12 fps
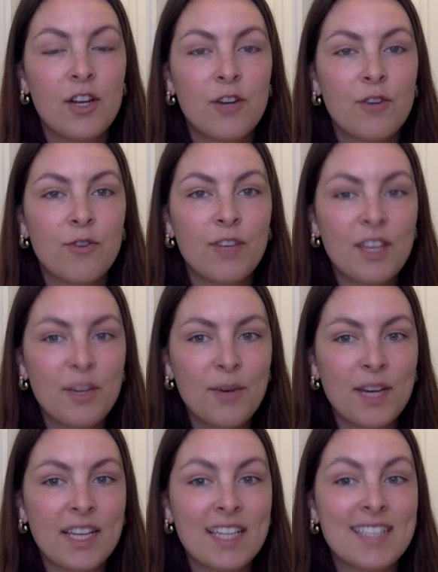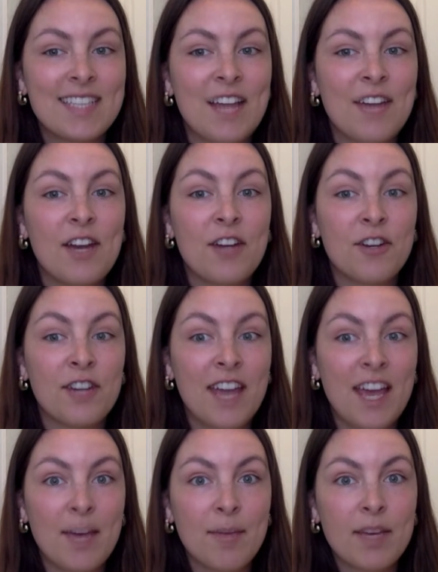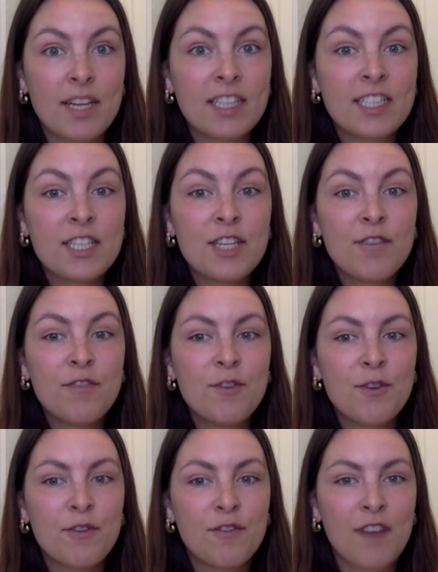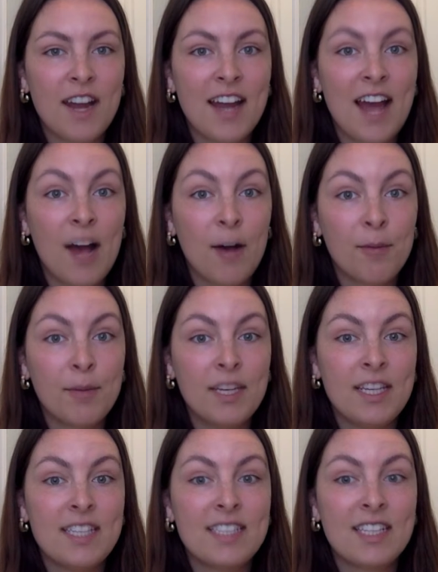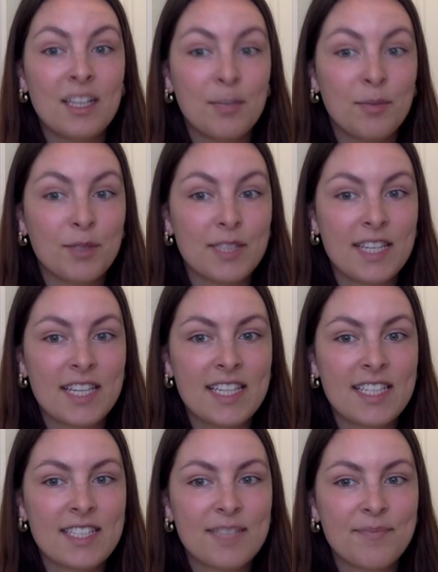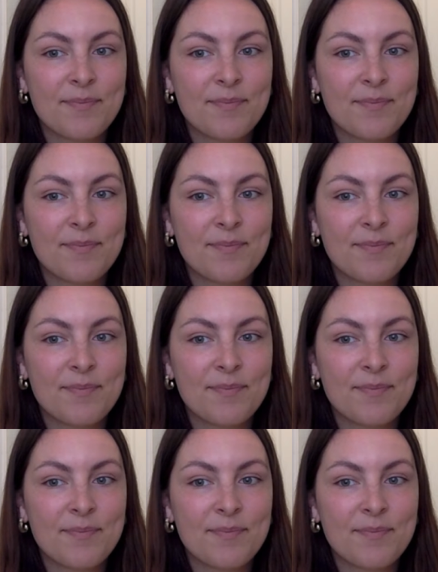Really quickly sound out your name and see if you can find how many syllables it is.